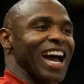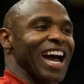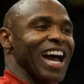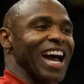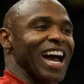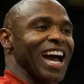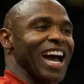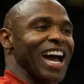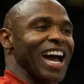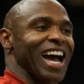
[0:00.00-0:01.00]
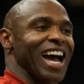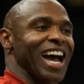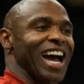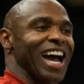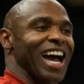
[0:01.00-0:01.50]

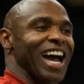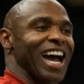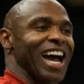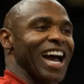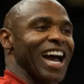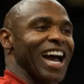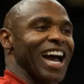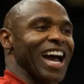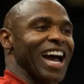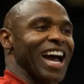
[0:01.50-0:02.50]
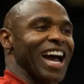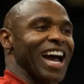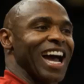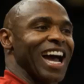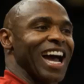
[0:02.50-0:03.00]

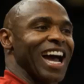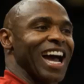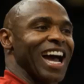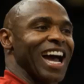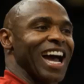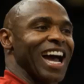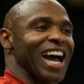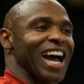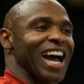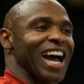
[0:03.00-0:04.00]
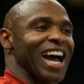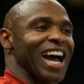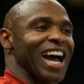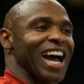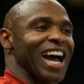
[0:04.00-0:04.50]

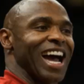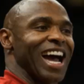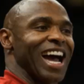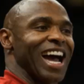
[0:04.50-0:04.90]
(no lip movement)